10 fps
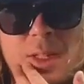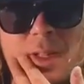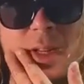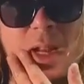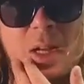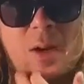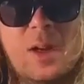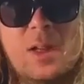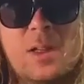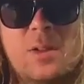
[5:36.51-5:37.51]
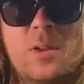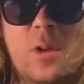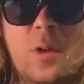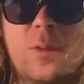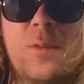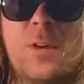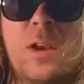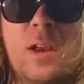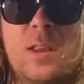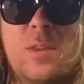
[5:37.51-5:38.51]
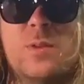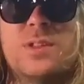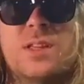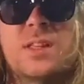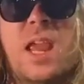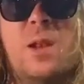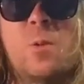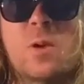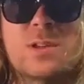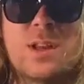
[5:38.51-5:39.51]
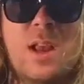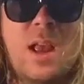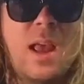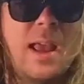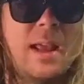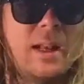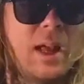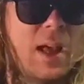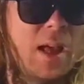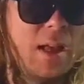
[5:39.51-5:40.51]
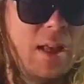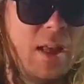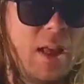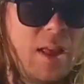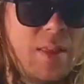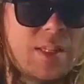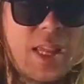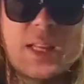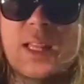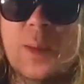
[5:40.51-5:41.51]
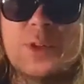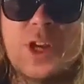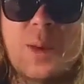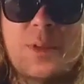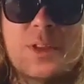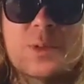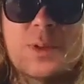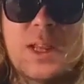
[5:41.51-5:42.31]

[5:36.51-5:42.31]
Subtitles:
Cincinnati area Nerf enthusiast Cane Wars, and this kid kept jamming this